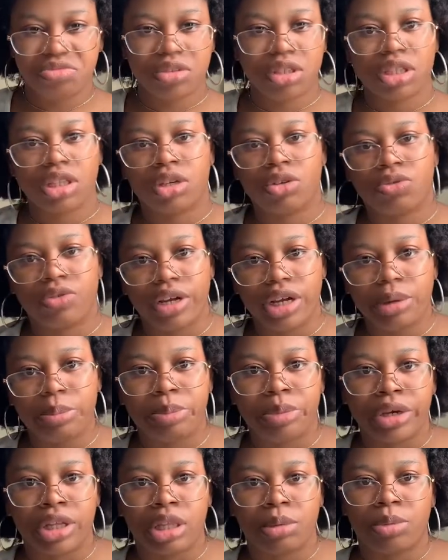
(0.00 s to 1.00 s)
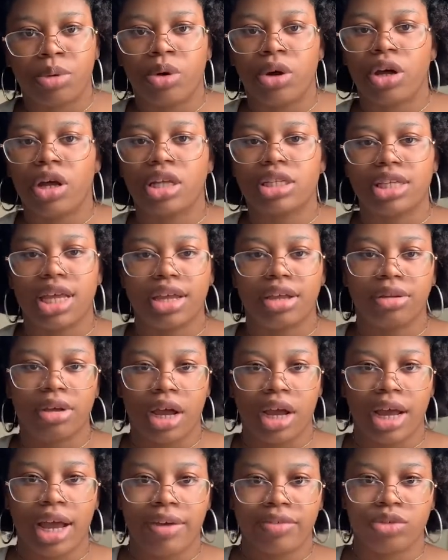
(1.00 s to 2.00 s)
they're very breathable because I
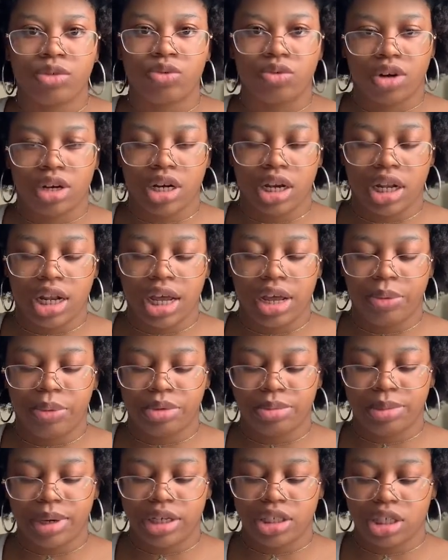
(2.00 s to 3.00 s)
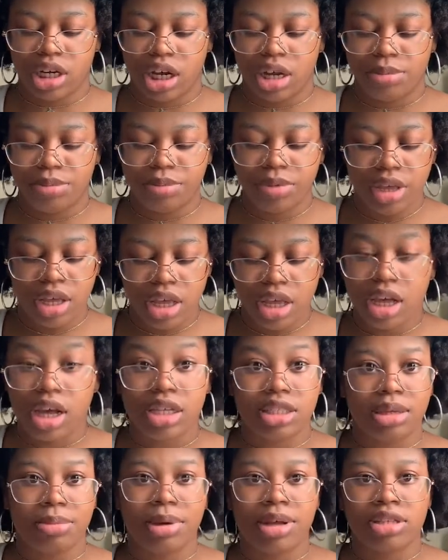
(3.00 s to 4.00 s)
have to run a lot for my job because
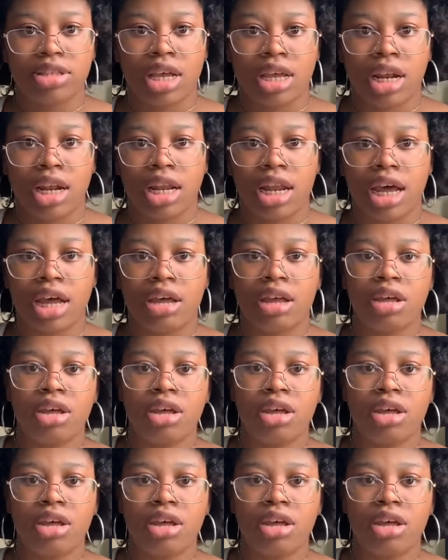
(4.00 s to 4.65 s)
I'm outside a lot.